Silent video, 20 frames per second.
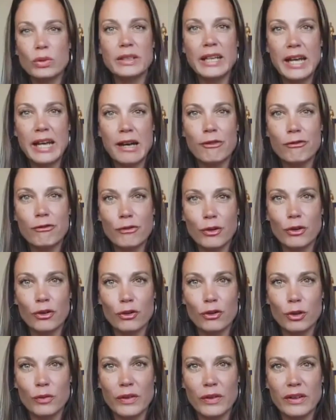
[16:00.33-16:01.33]
have full
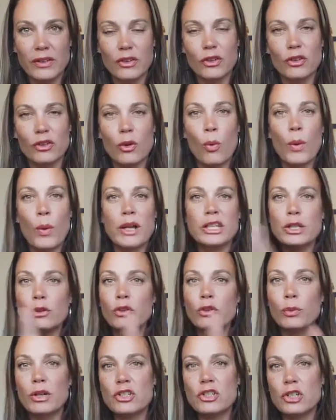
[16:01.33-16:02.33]
service. So when you
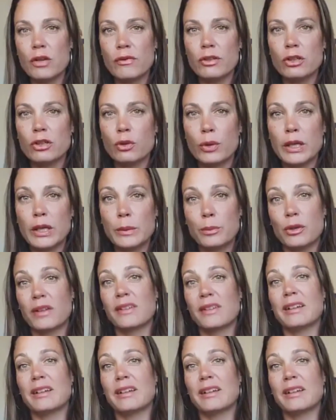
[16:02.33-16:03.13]
switch over to QuickBooks,